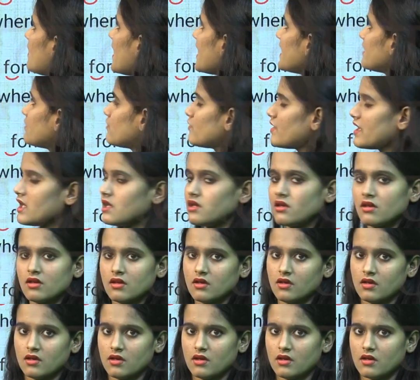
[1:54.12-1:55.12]
by 3.
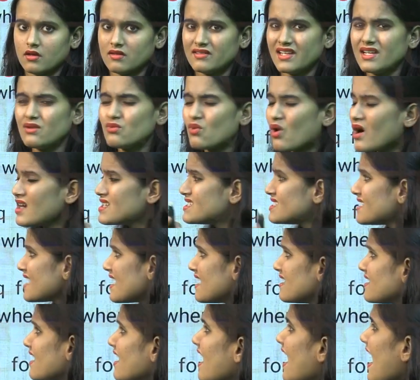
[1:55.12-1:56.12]
Then what's
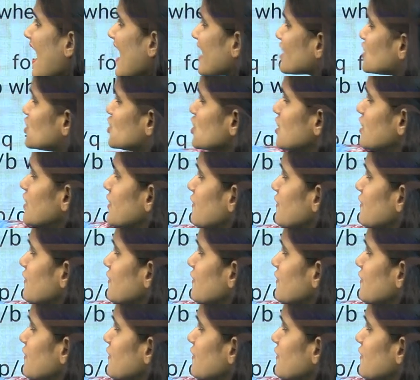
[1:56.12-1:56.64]
the actual